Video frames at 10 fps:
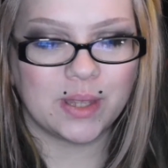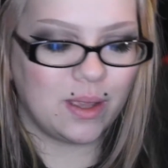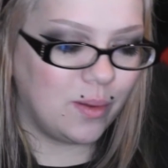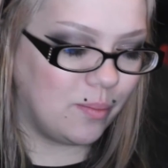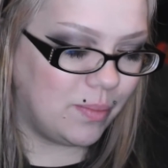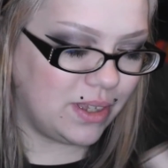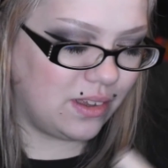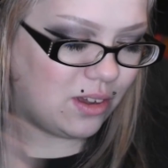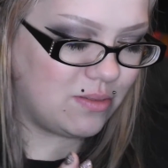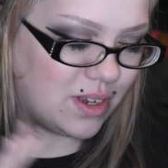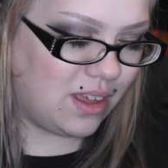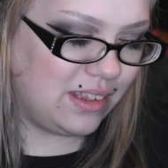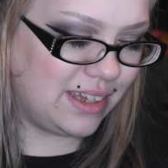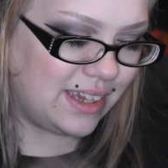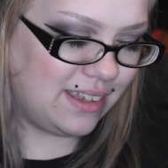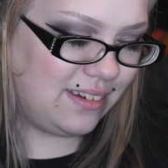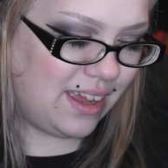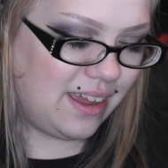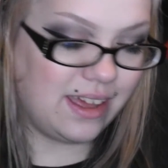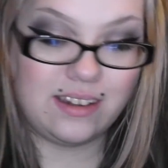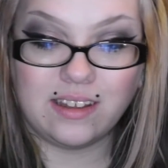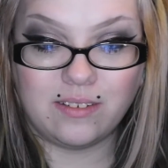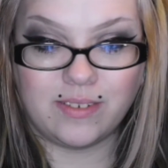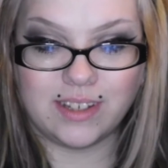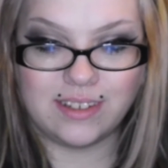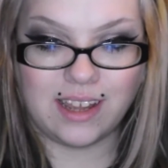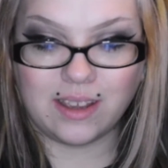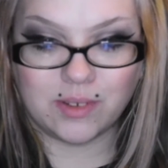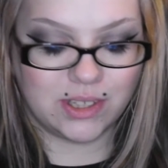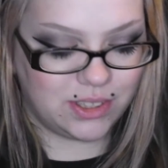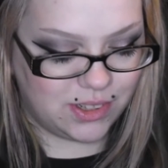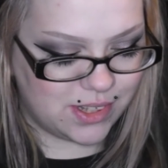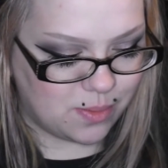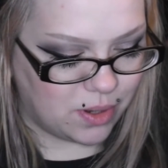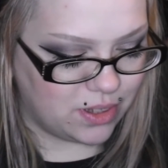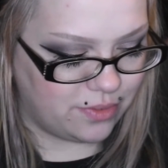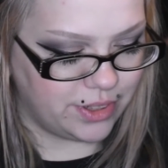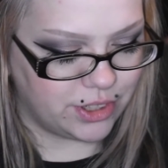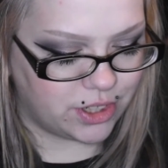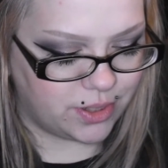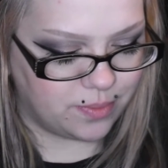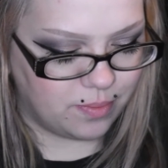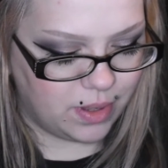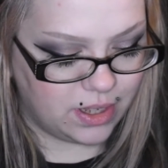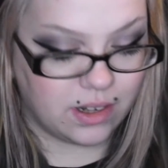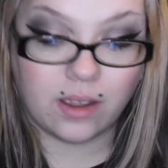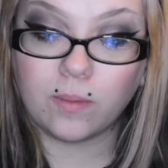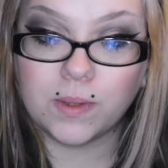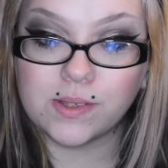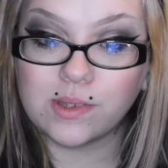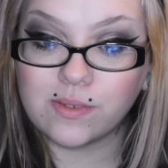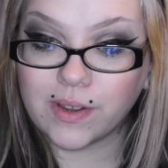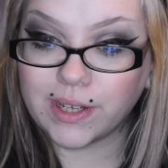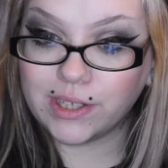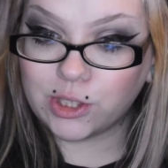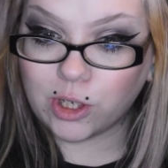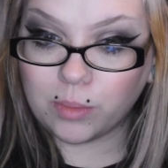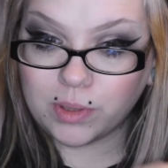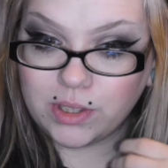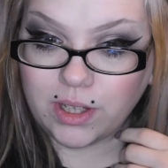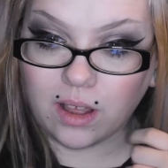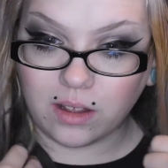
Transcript: But overall, again, I had a lot of fun. I want to do this more in the future, and I hope this was very enjoyable to y'all.